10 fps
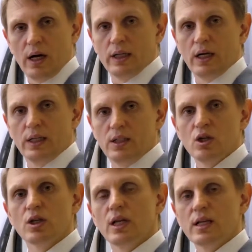that
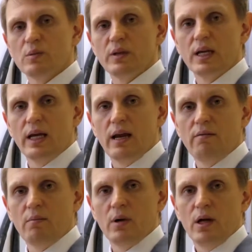requires a
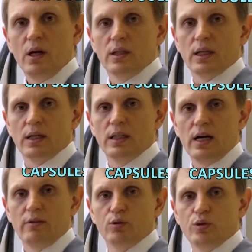temperature of more than
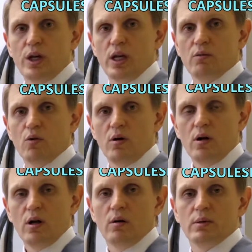plus 90
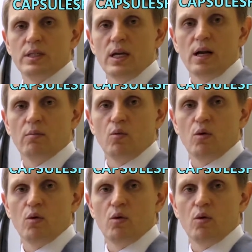degrees Celsius.